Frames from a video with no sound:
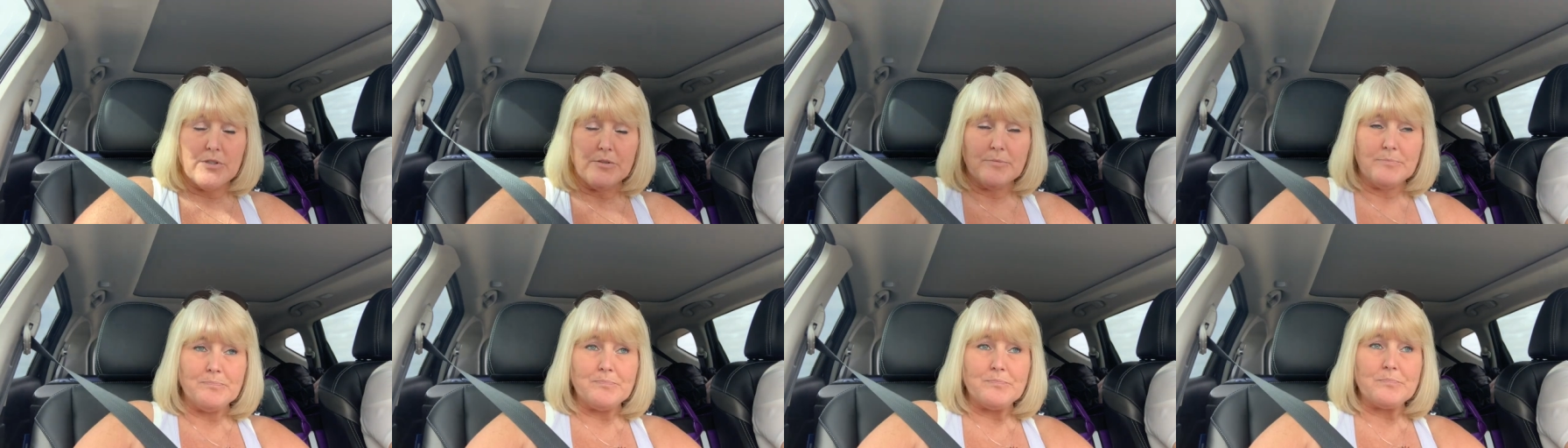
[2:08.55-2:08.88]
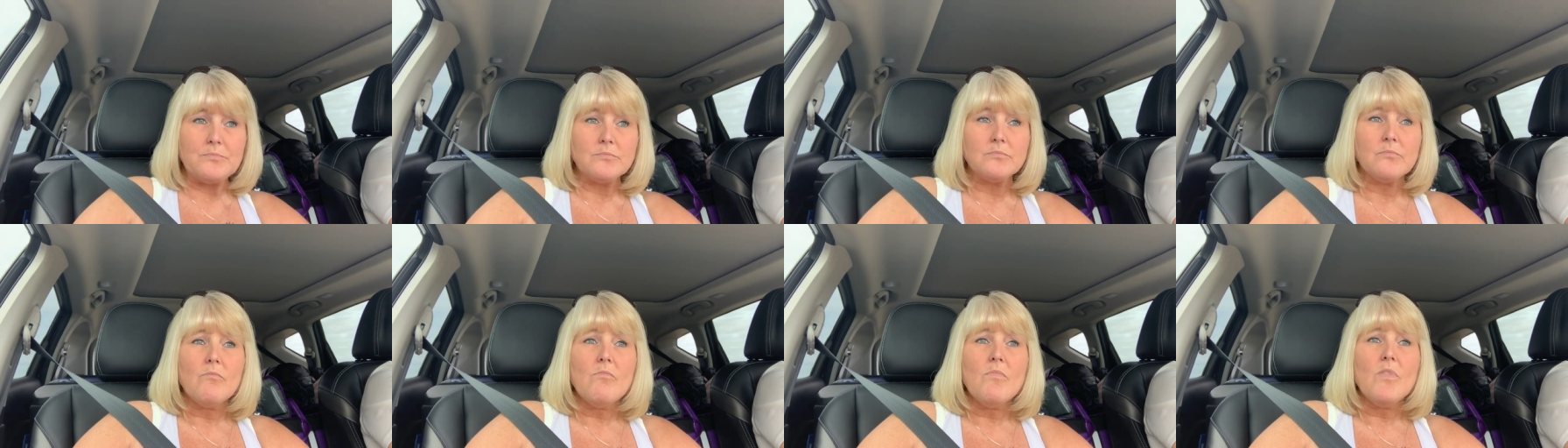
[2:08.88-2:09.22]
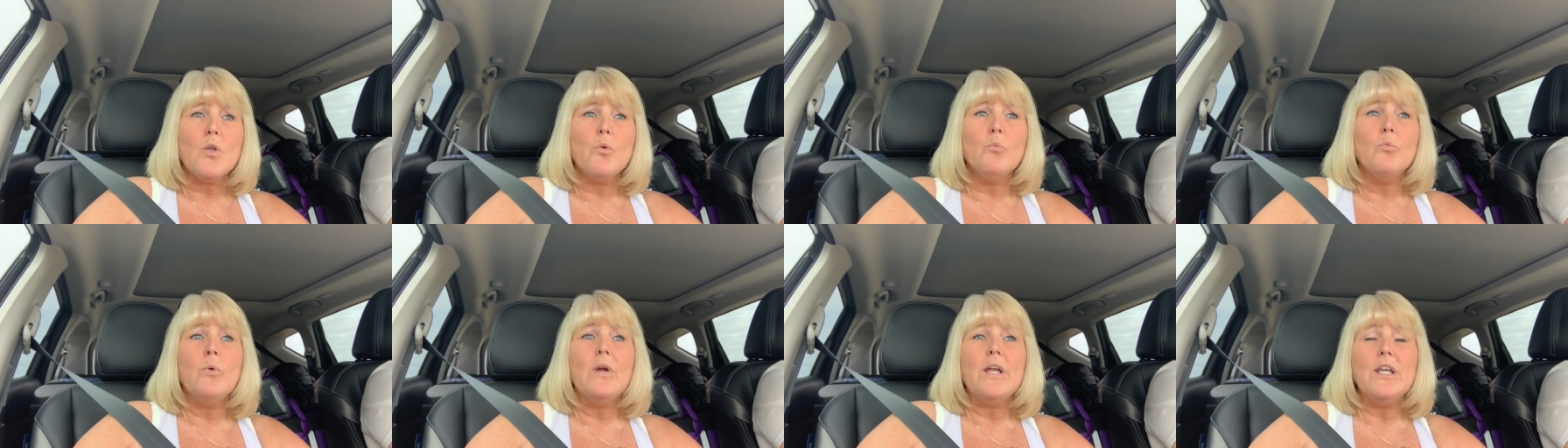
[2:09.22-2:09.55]

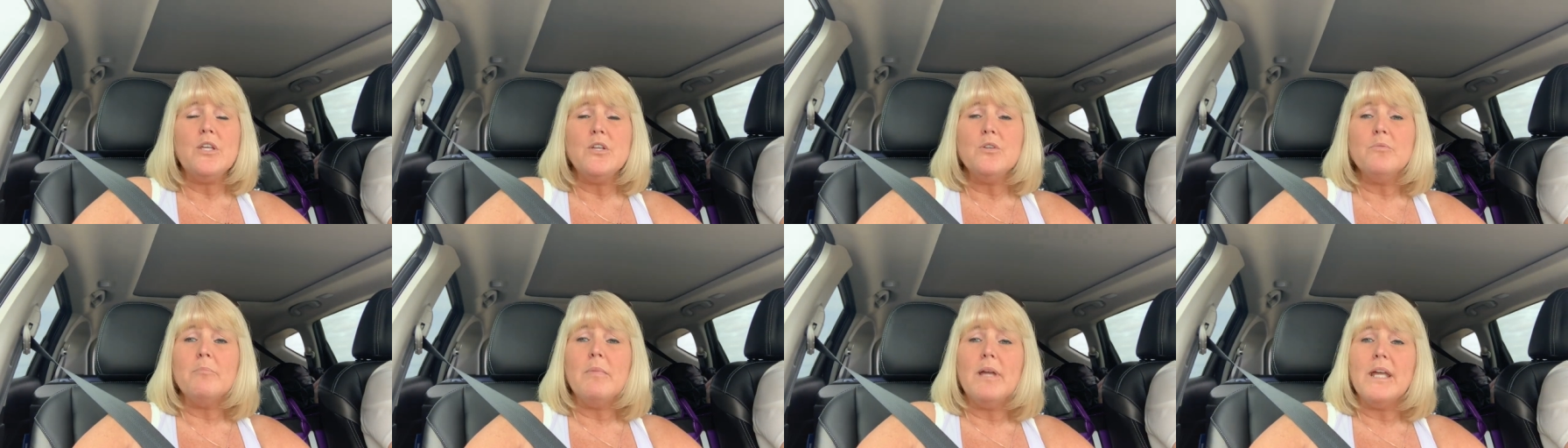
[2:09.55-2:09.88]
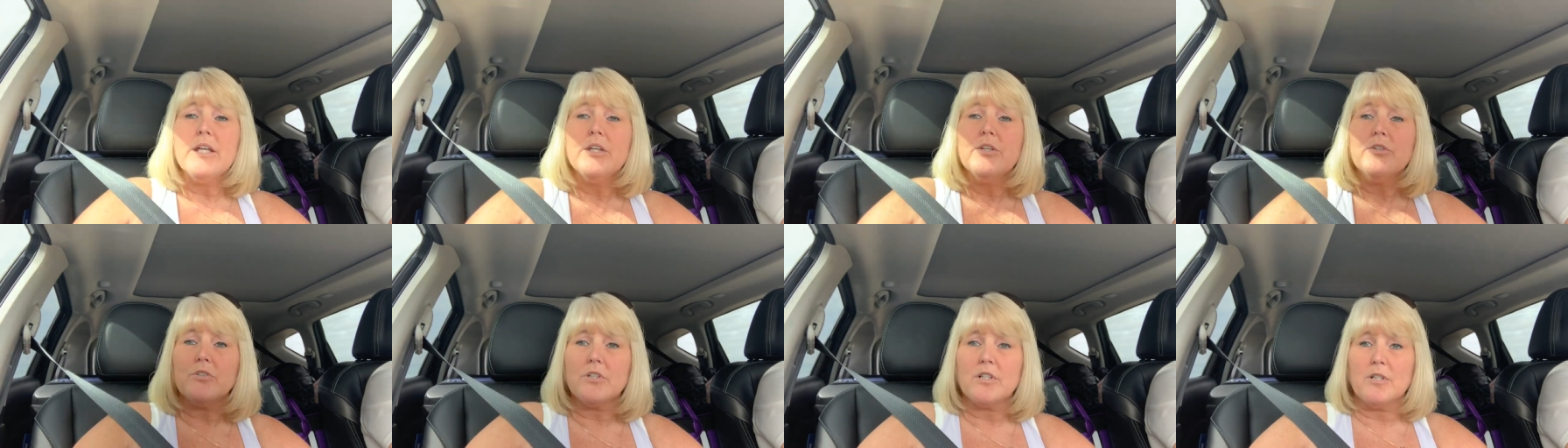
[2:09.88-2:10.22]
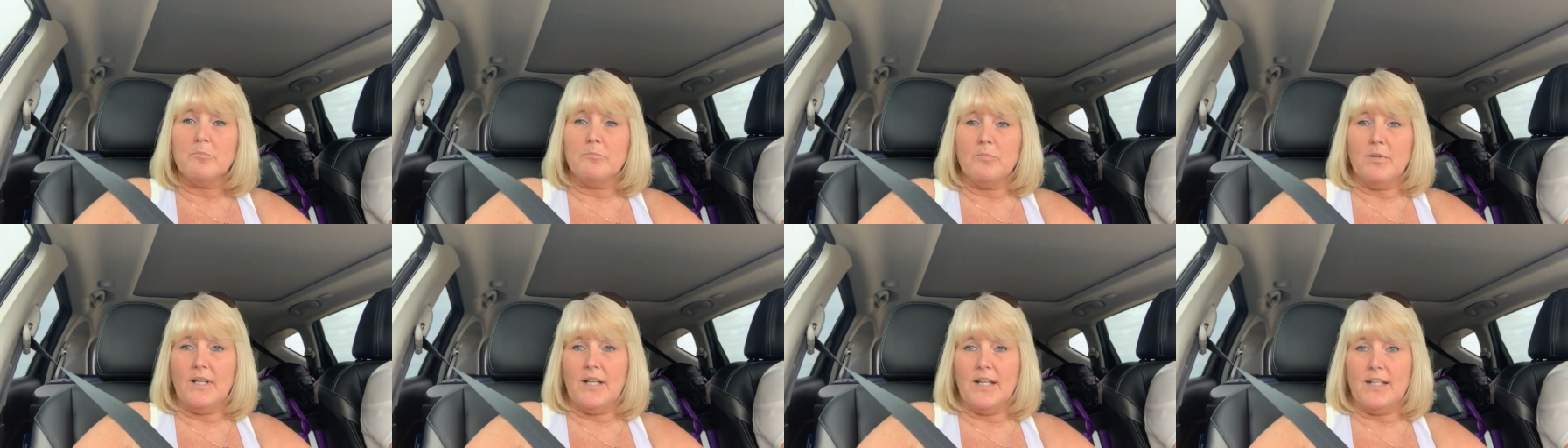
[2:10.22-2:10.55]
When you make your
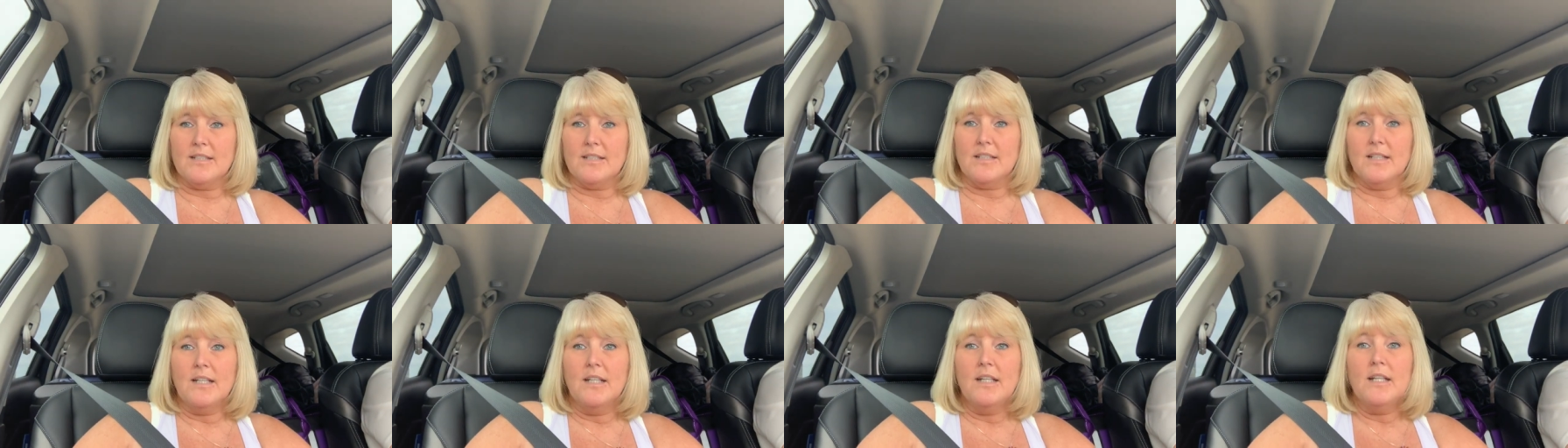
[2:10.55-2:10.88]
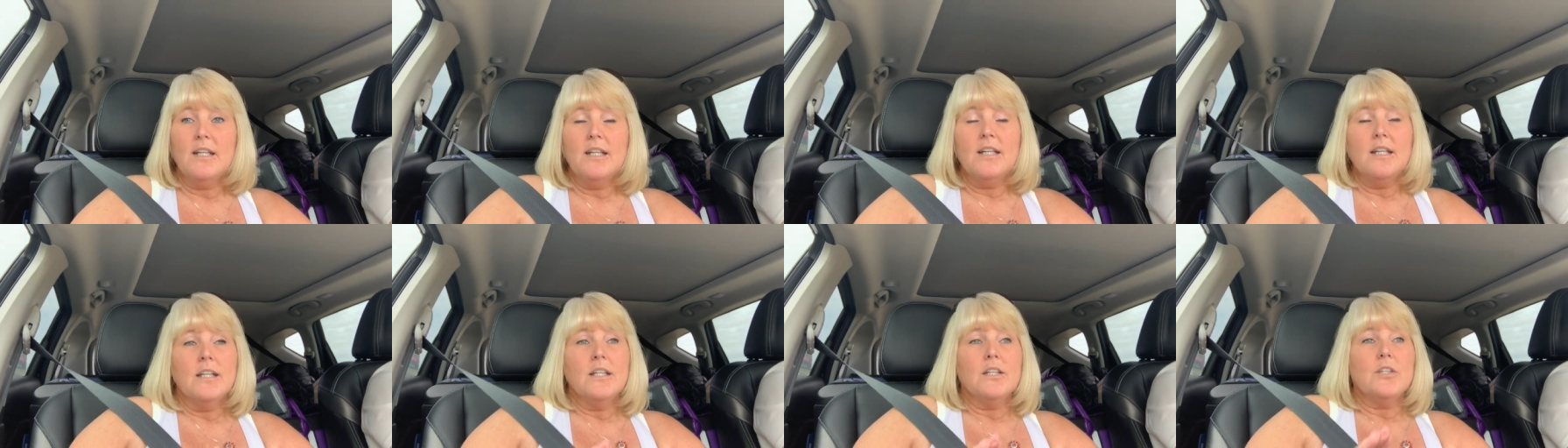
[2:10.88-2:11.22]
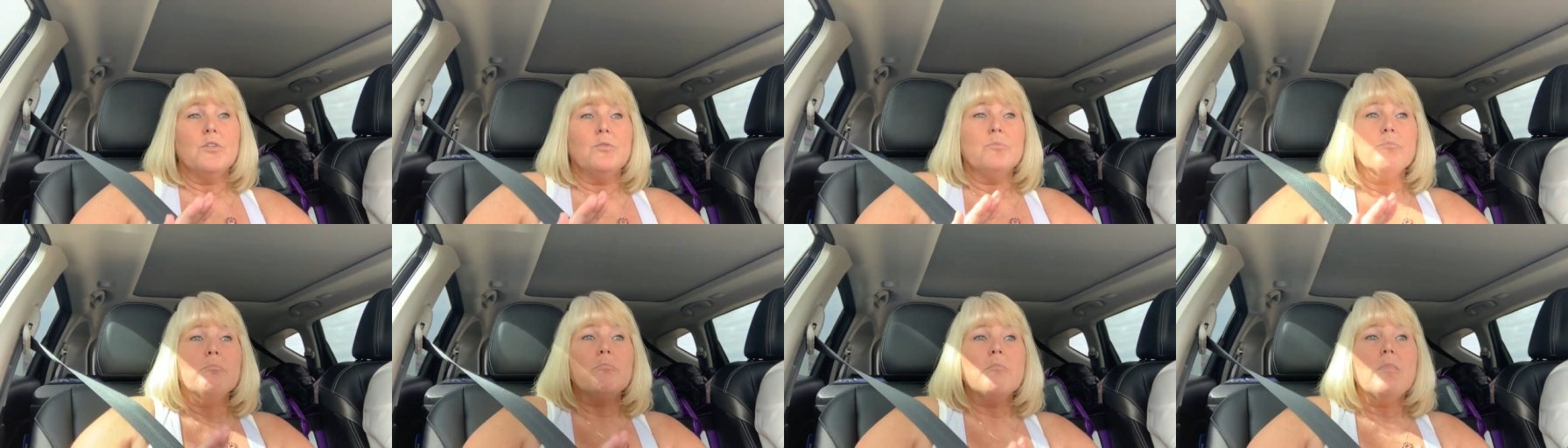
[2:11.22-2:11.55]
complaint,
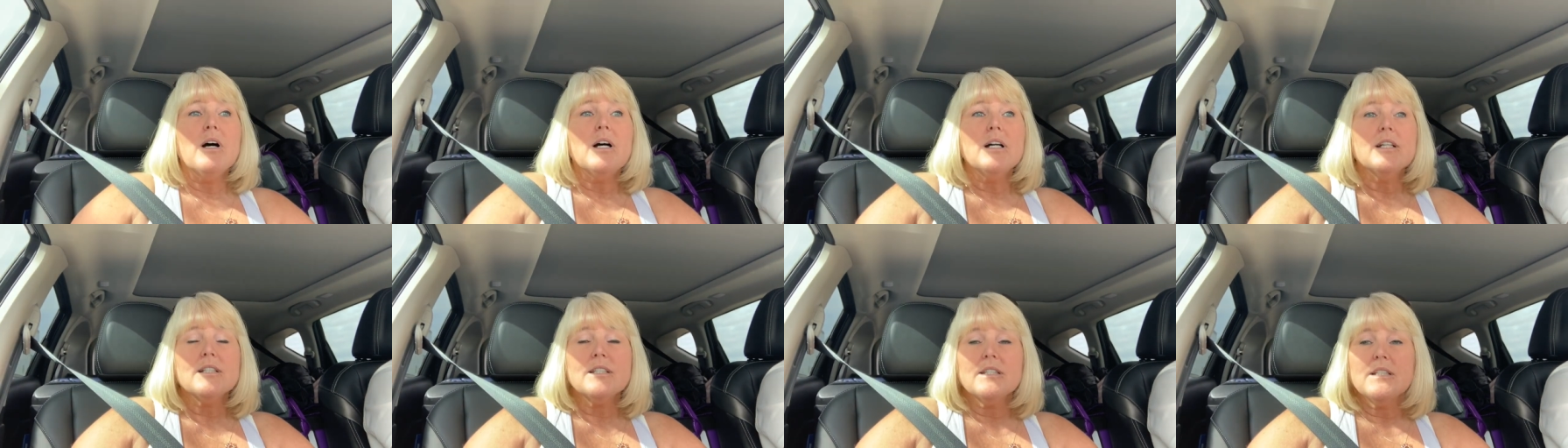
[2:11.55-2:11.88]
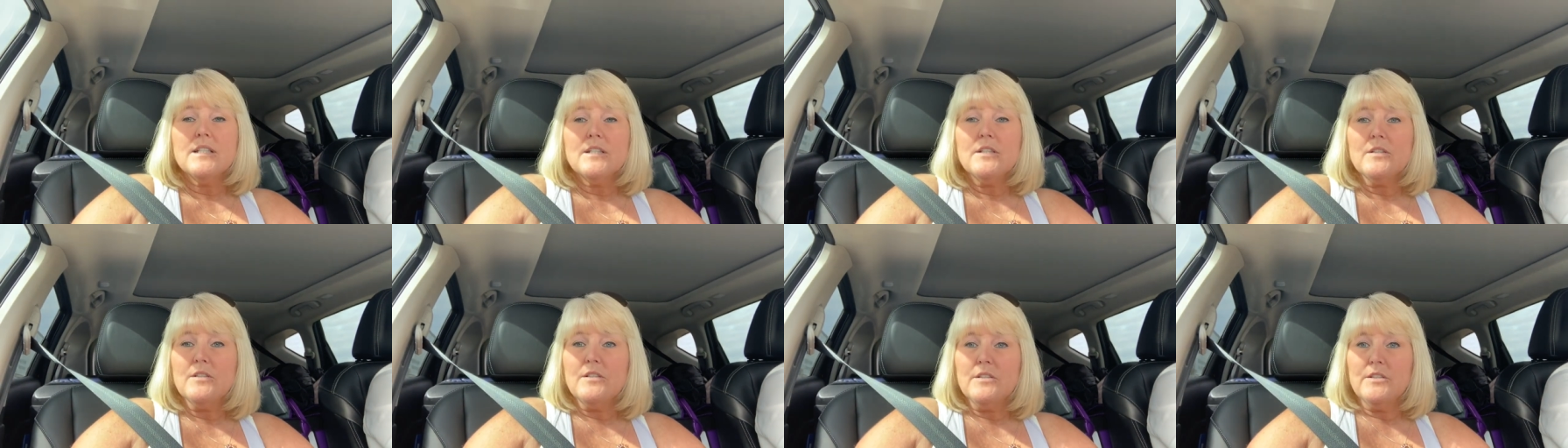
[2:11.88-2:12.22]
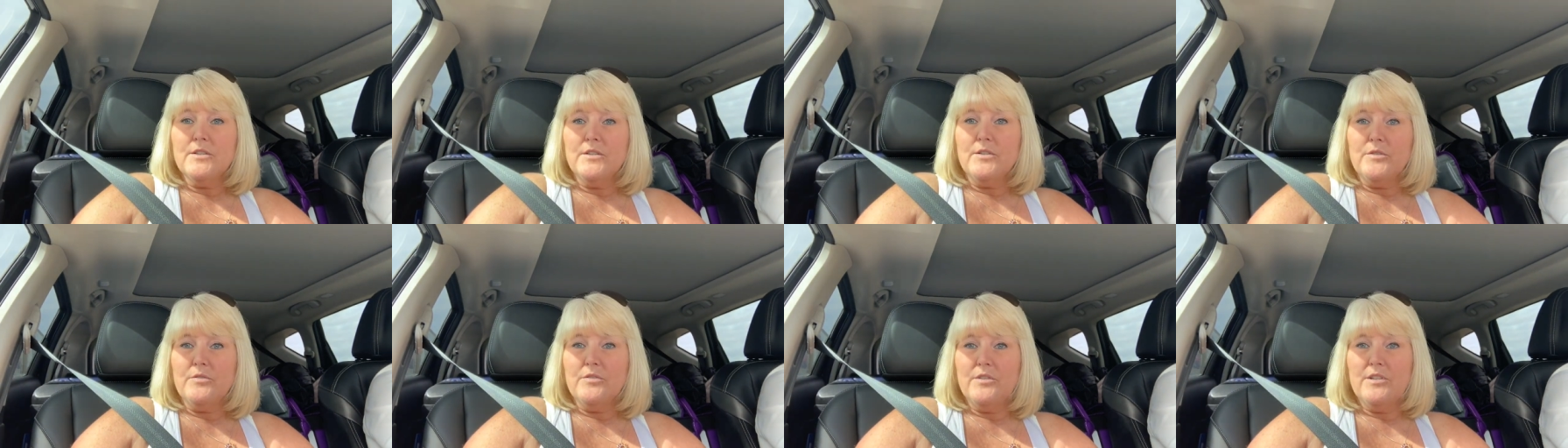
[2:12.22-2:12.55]
you must
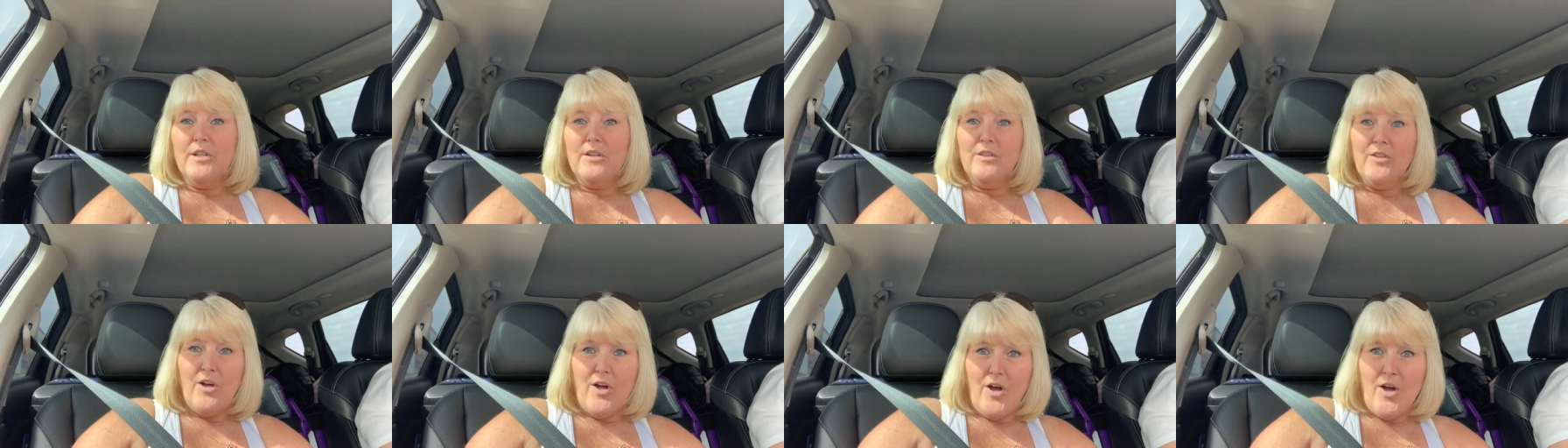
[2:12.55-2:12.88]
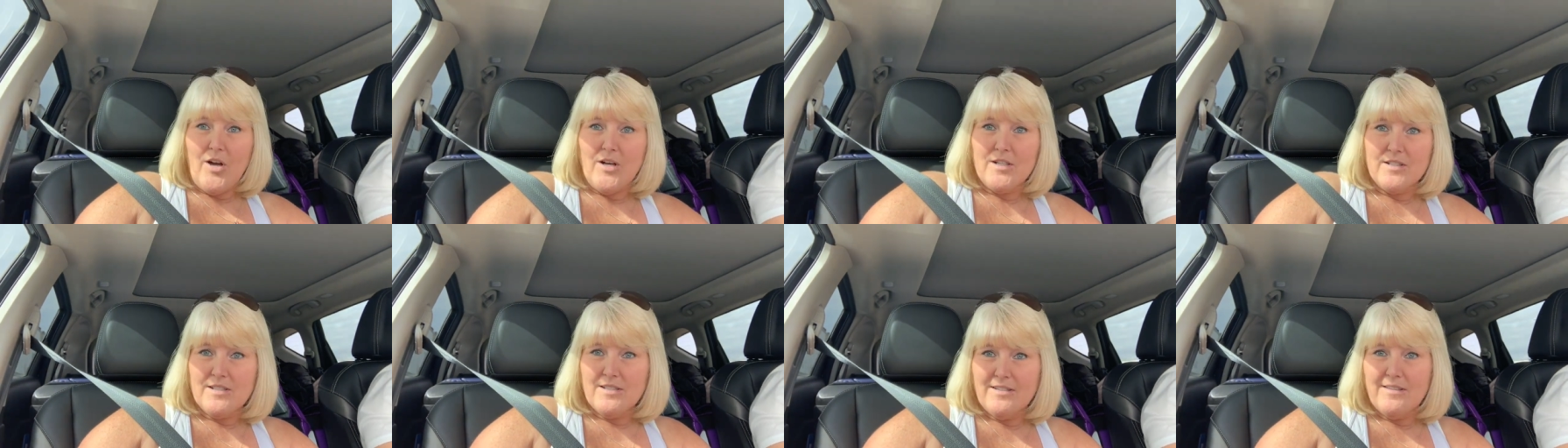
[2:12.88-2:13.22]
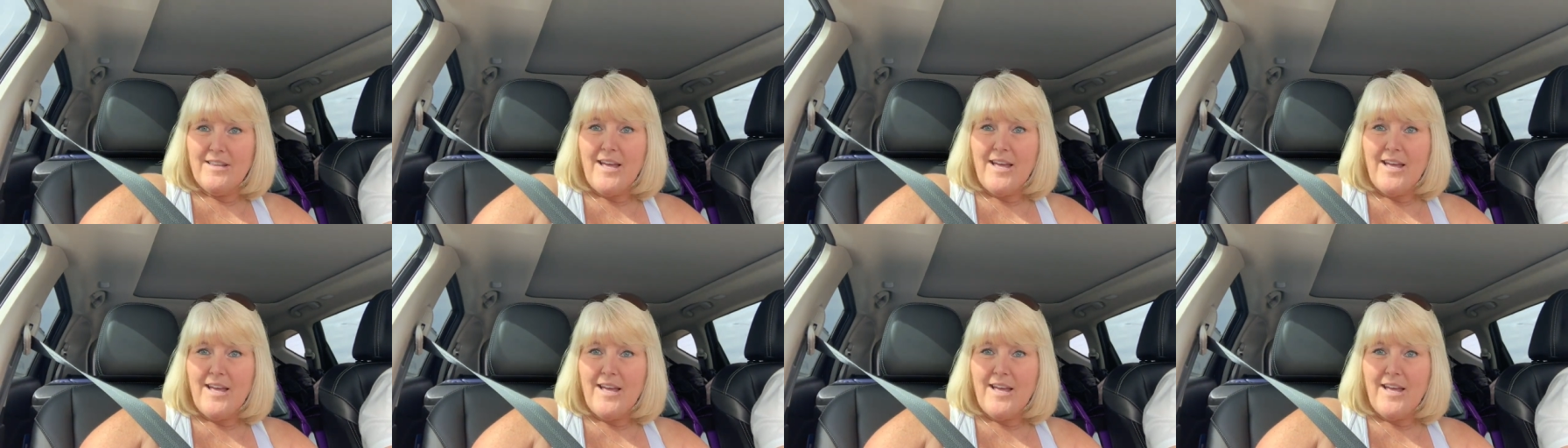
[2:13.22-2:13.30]
include the laws.